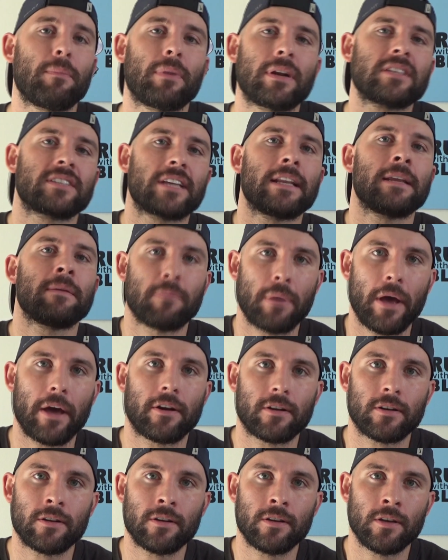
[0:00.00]
but it's getting
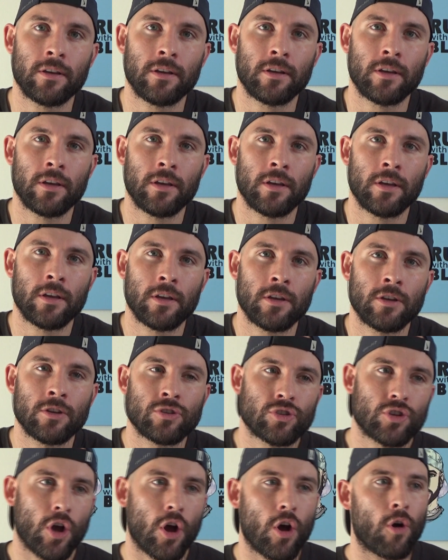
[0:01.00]
better.
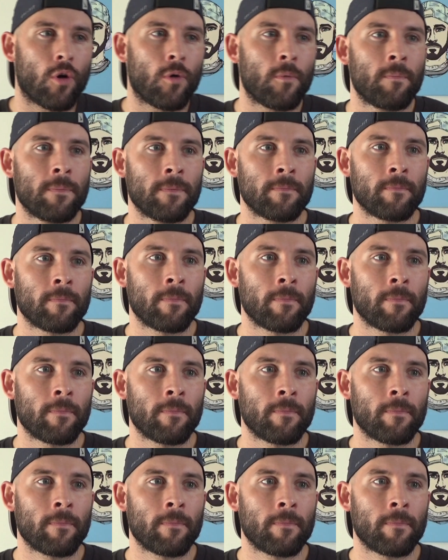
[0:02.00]
So